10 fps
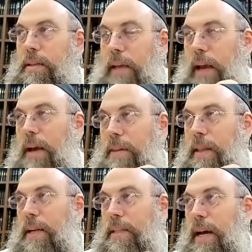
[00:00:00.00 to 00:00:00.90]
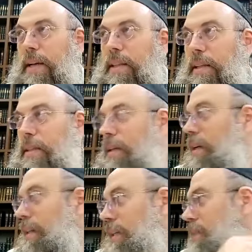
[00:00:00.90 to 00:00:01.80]
to, that it's hektish,
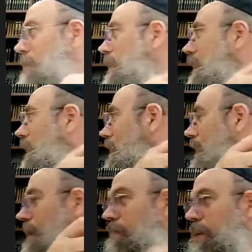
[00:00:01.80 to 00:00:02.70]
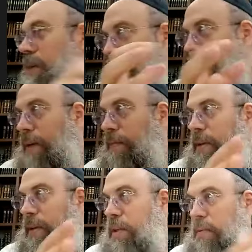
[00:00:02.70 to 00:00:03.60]
that's just like yanking it because we have in
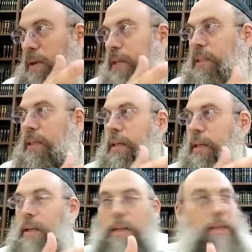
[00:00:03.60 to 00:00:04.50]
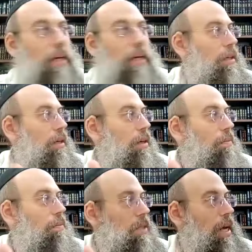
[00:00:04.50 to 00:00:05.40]
this equation that
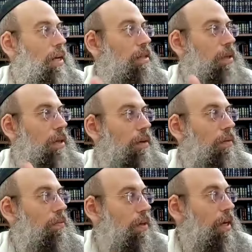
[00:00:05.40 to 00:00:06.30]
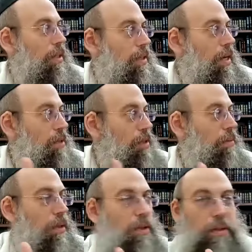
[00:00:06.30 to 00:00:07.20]
um, saying something to Hashem is
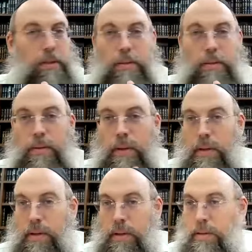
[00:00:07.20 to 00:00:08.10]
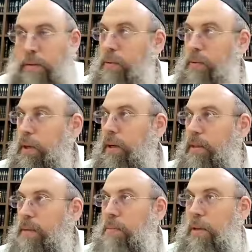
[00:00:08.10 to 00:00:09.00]
similar to to uh,
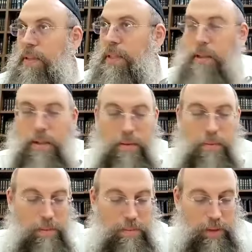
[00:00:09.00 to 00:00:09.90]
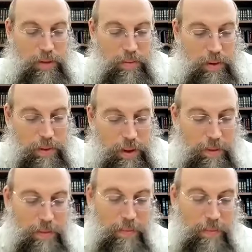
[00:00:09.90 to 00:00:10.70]
something physical when it's between people.